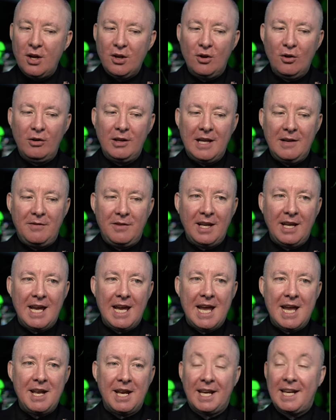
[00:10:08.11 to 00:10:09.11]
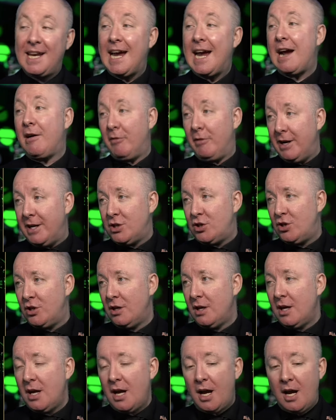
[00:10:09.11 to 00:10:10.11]
You're leaving it in a garage
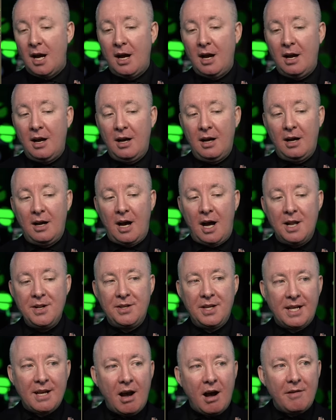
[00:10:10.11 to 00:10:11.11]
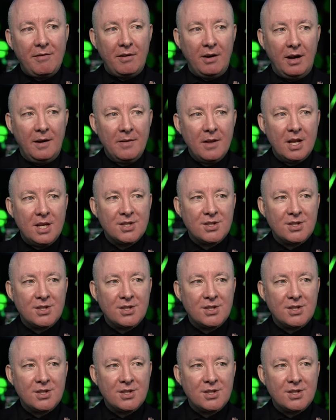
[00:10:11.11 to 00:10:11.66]
undercover.